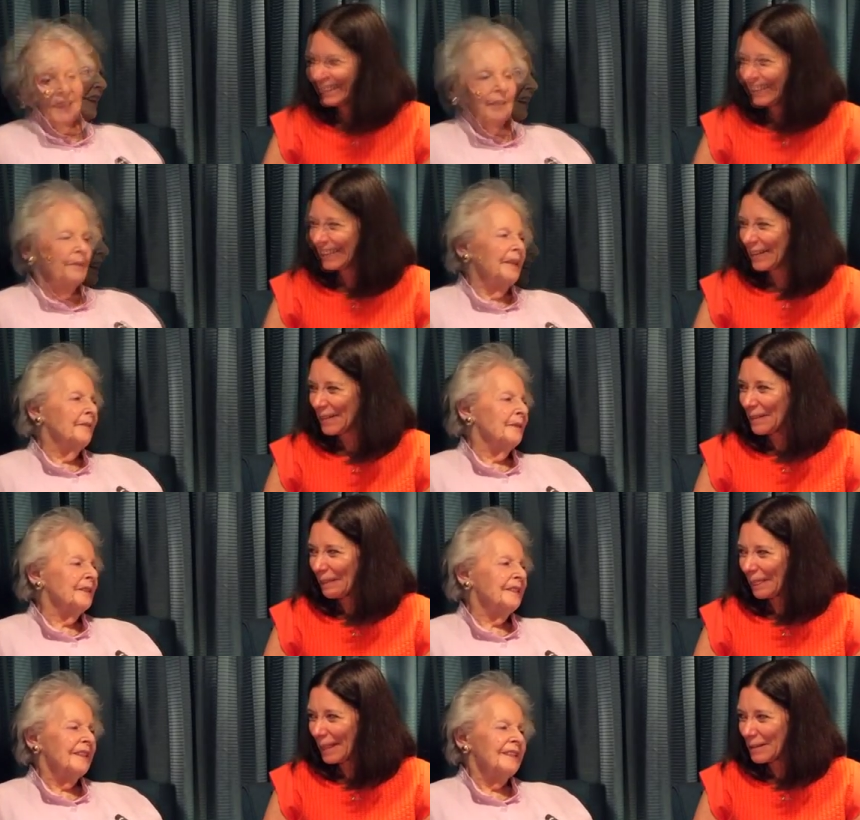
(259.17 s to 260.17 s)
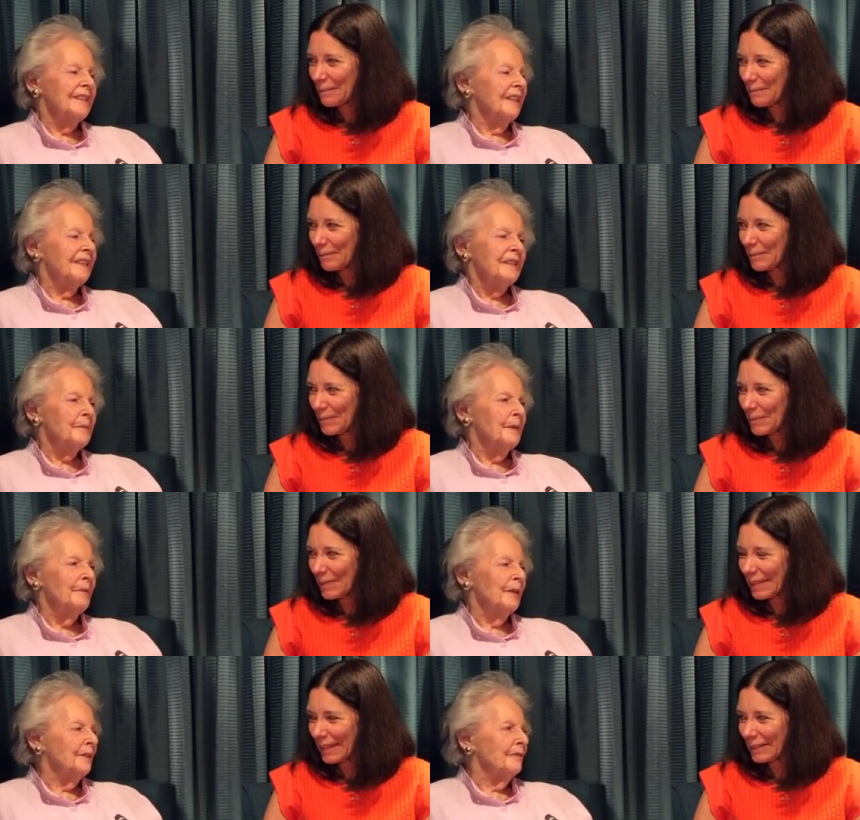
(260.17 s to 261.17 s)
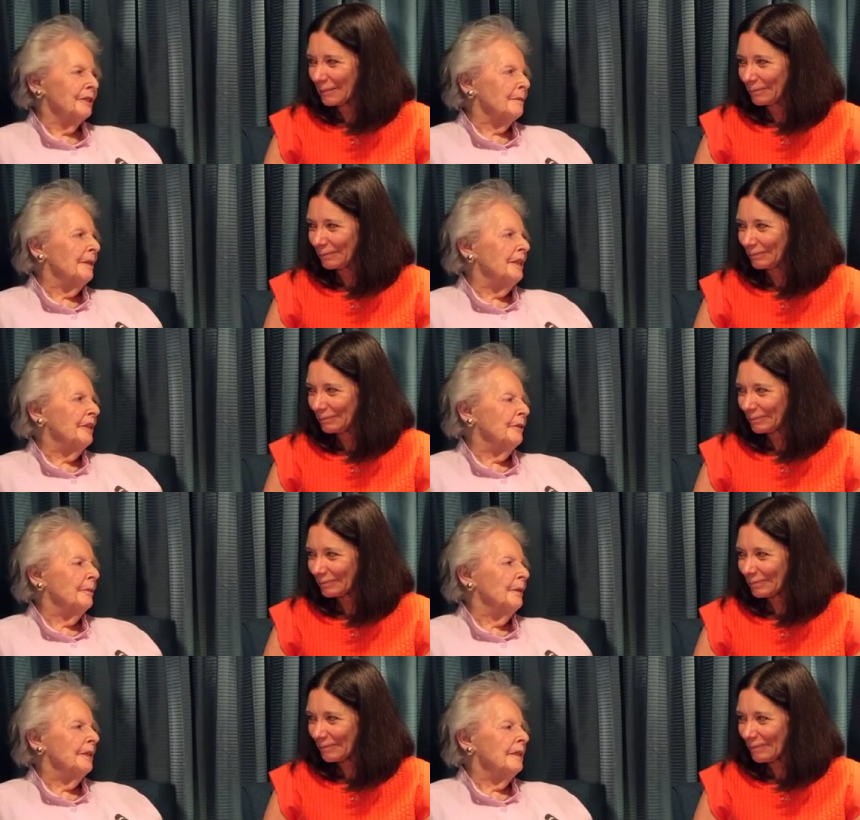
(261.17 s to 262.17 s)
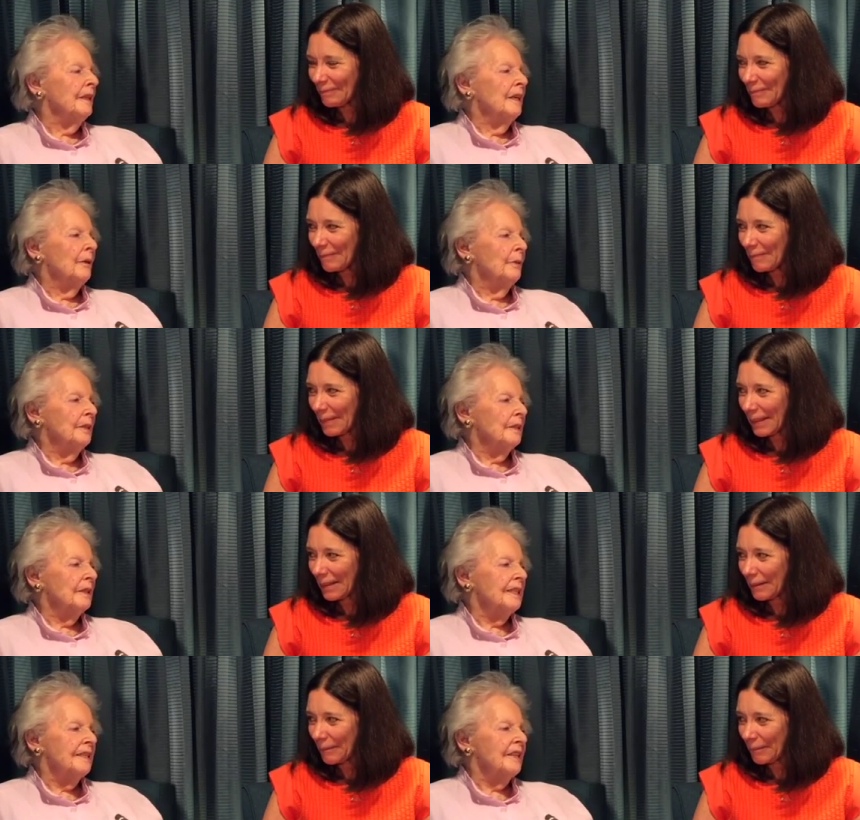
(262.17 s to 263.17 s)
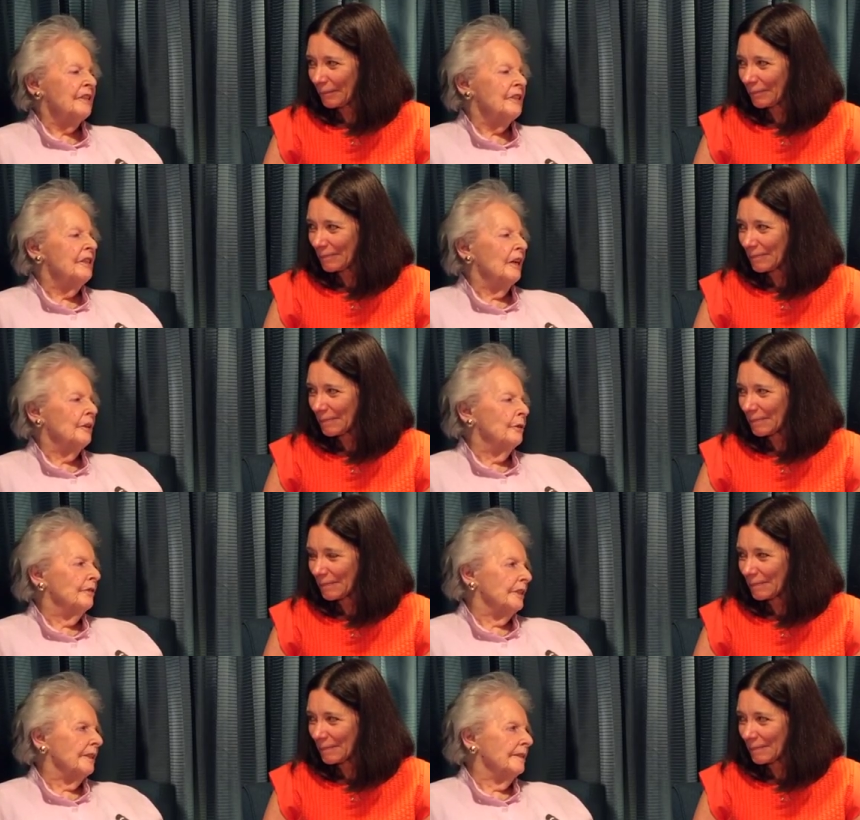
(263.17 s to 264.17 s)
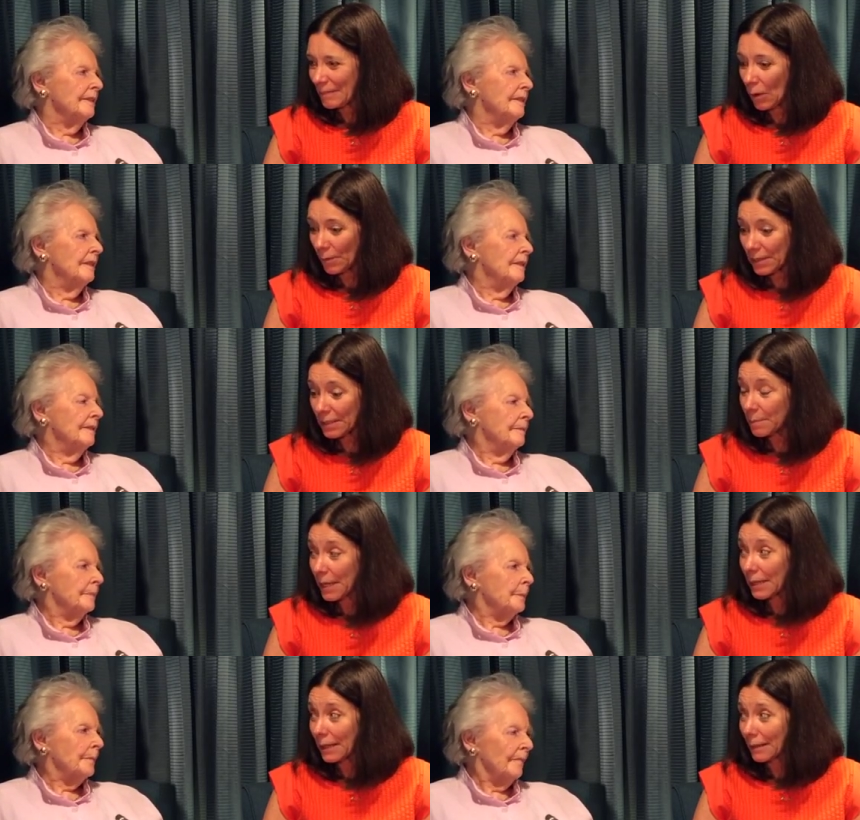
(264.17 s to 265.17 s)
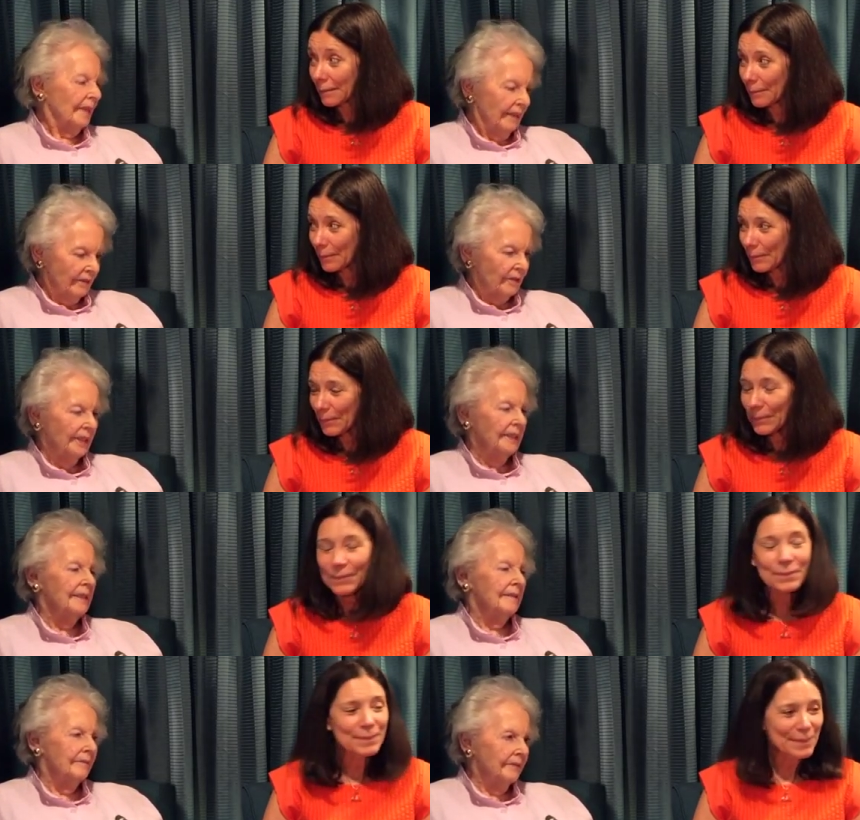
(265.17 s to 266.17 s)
Speaker 1: Anyway, it was, it, it's been wonderful to meet you, and we'll, we'll, this is not over.
Speaker 2: No, this is beginning. That's right.